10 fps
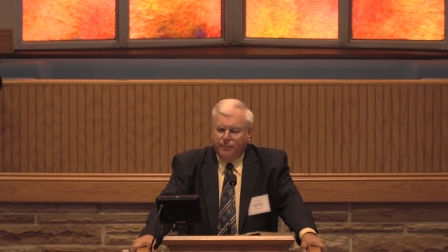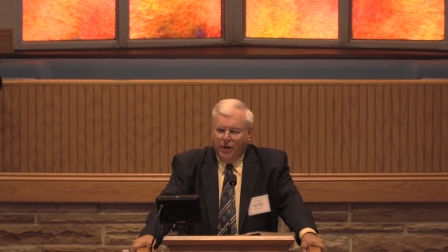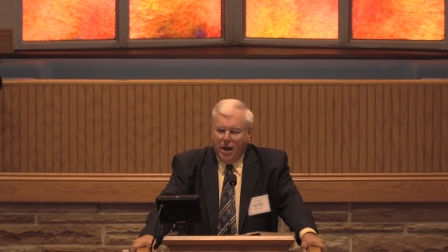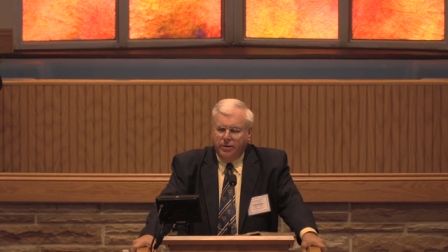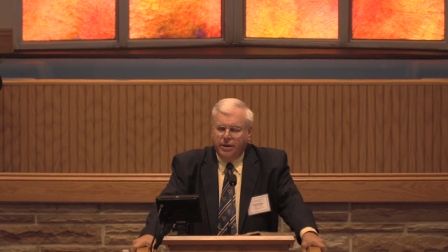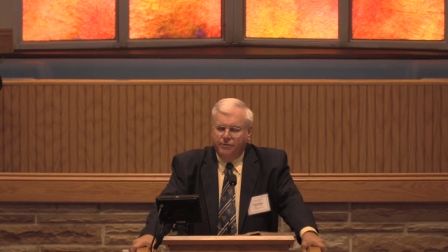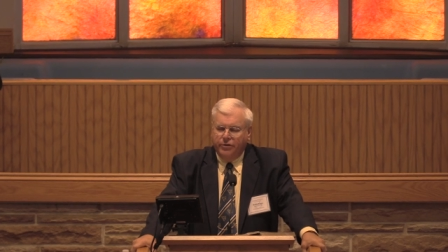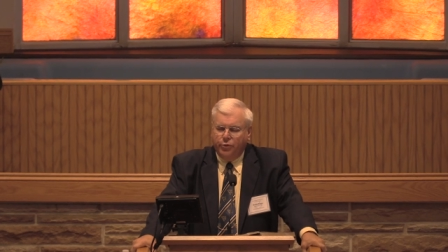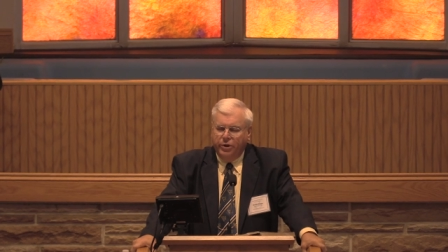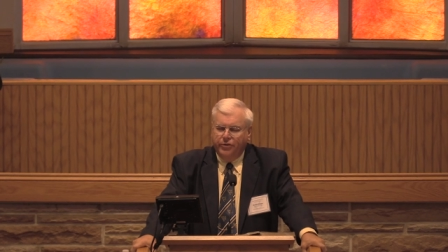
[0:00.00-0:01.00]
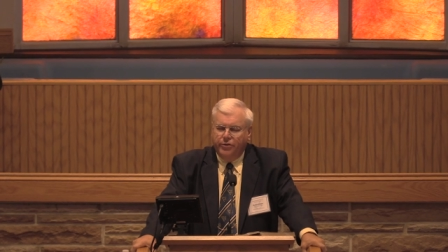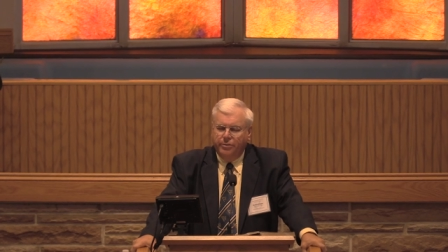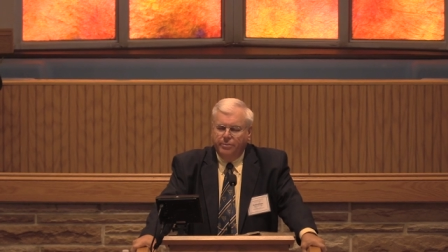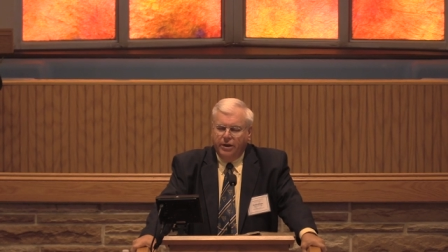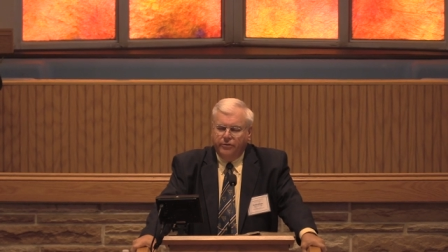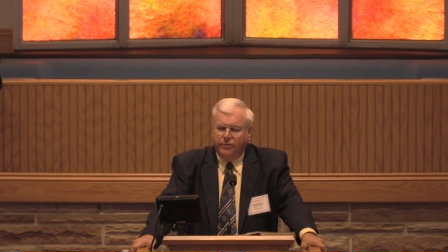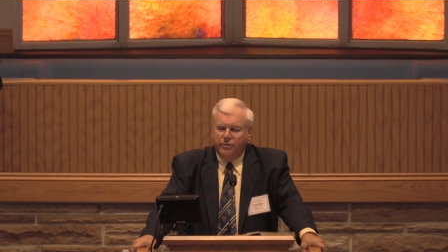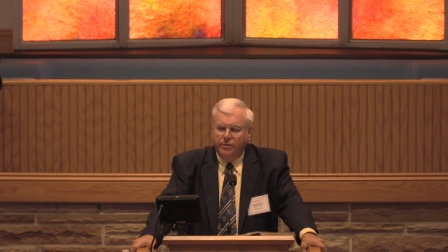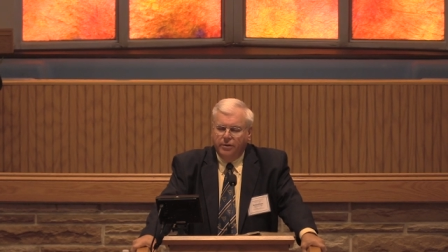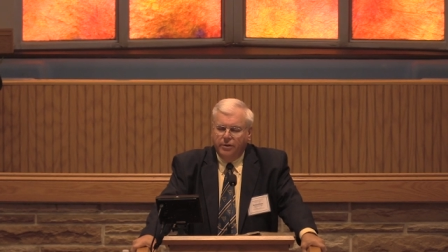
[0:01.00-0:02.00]
Father, give us wisdom
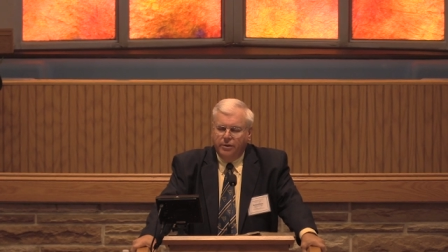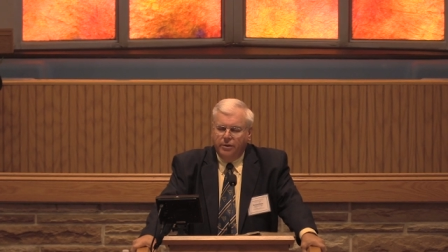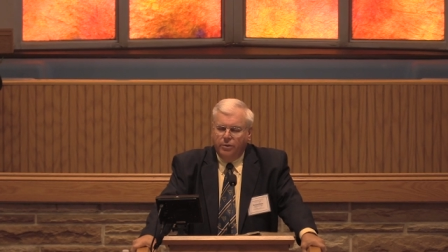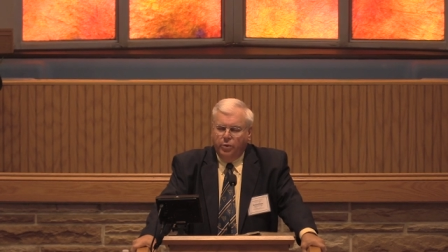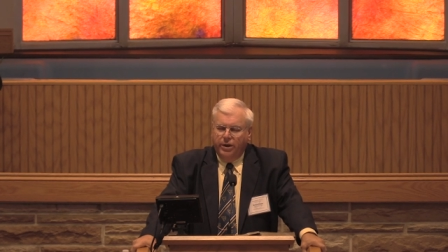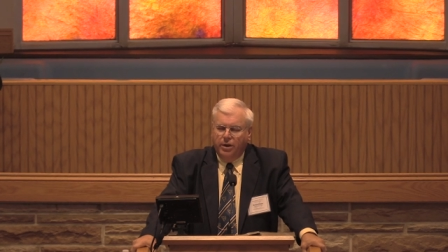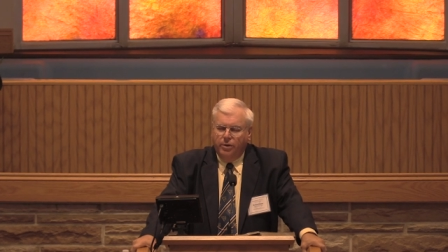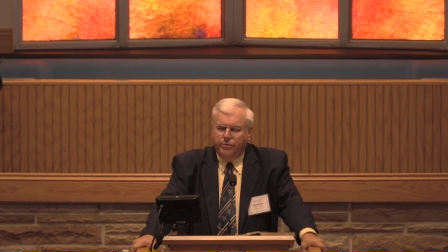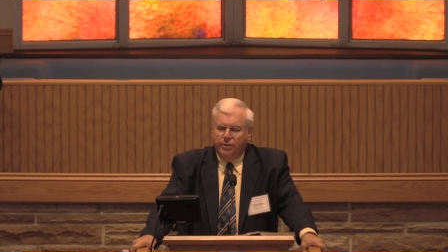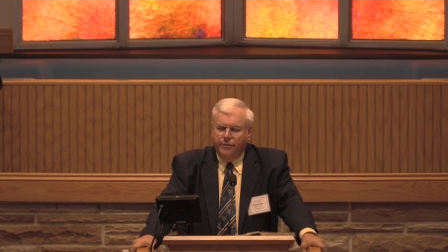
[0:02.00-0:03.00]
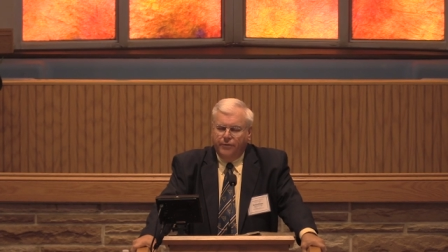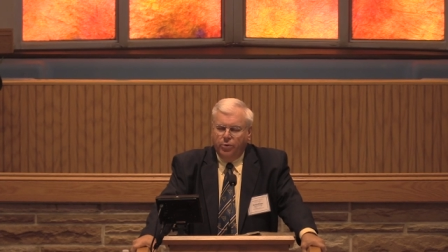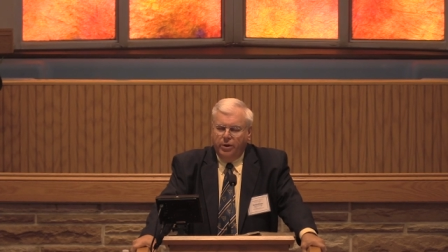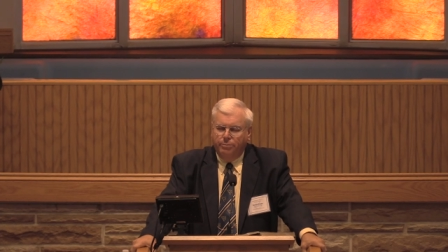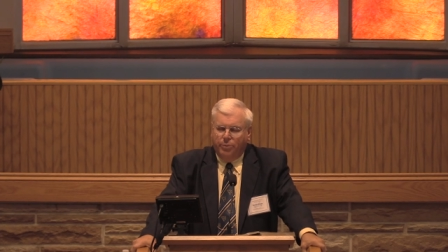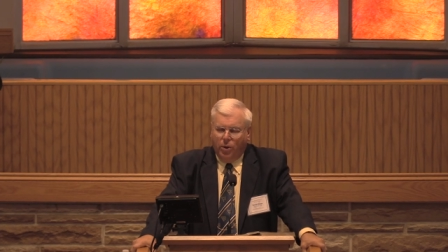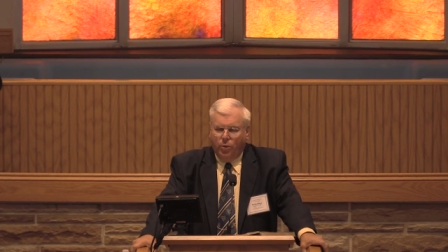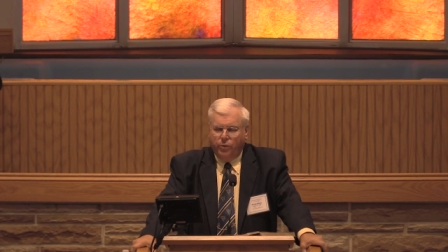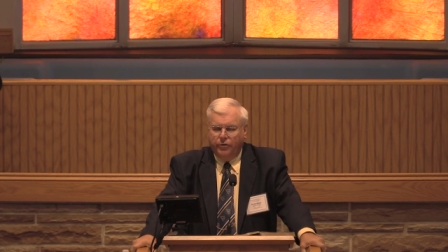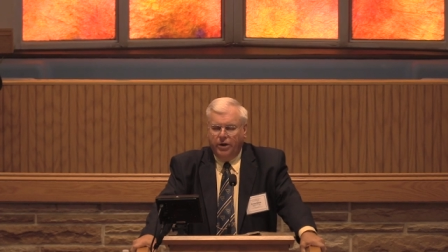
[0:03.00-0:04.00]
as we go to the voting
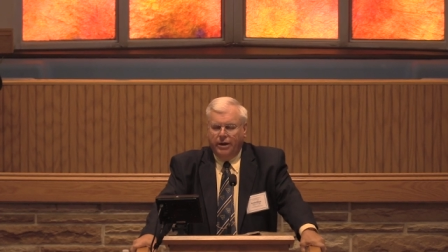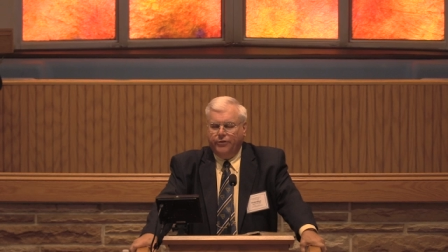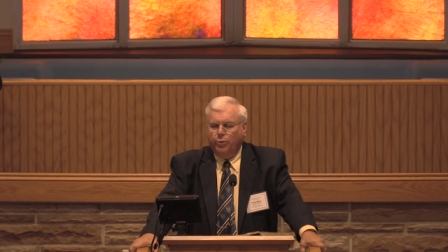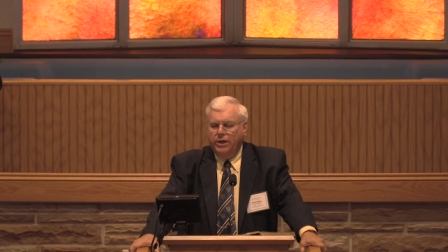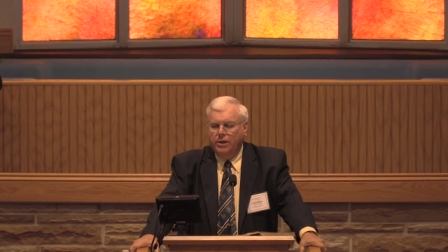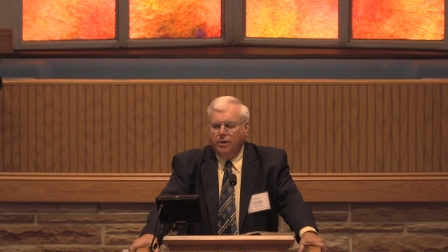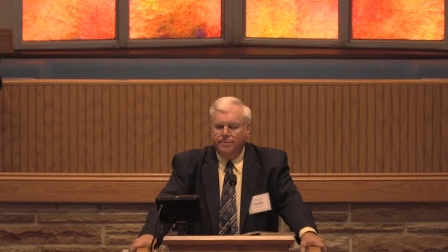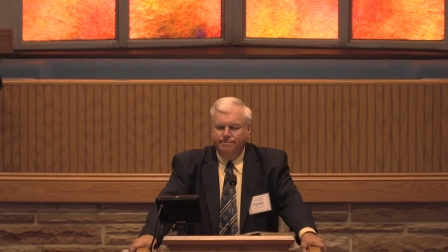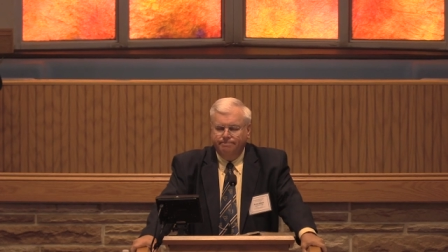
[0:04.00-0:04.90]
polls next week.